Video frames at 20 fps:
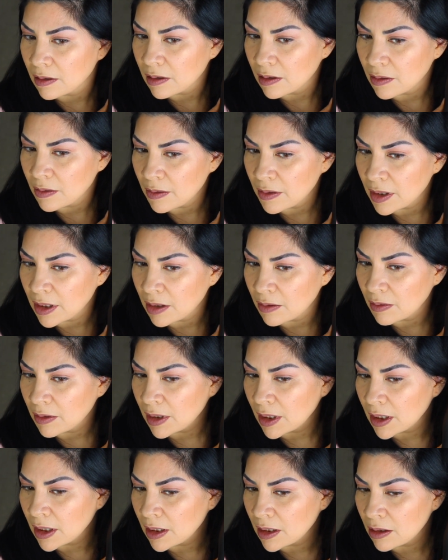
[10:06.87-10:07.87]
I think it would
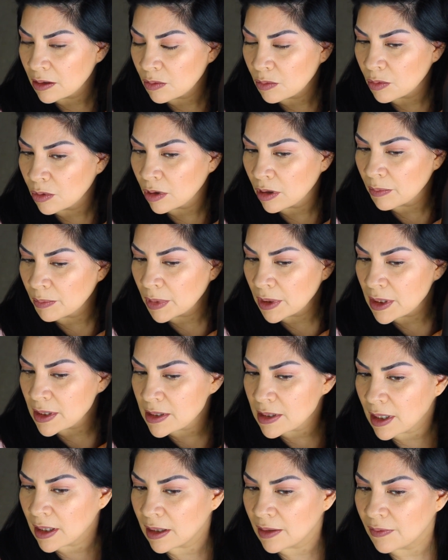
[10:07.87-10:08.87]
get a little warm, but
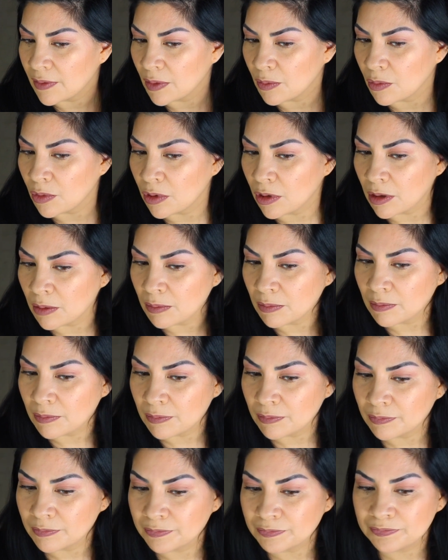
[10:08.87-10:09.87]
it's not even warm.
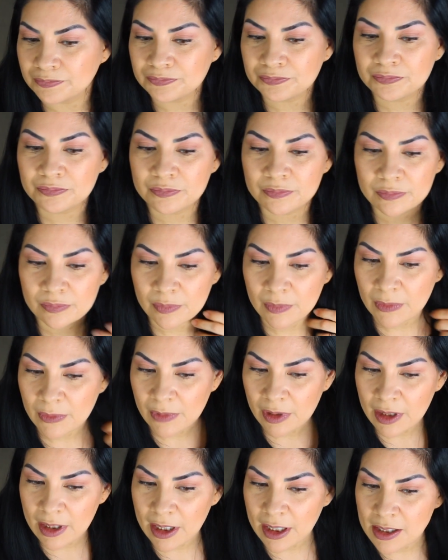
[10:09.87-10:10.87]

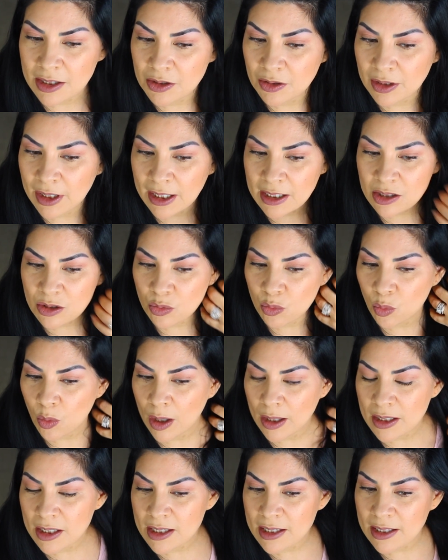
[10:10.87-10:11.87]
Okay, so that's
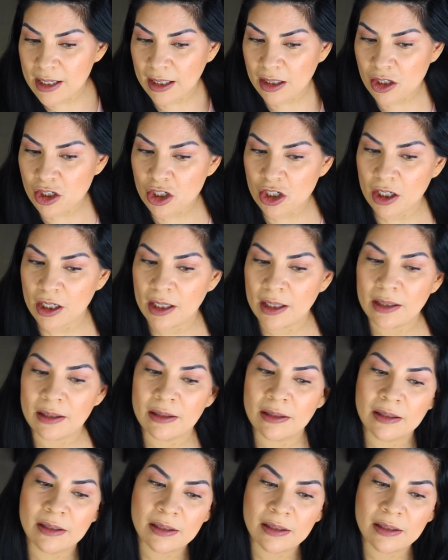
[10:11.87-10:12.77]
one section.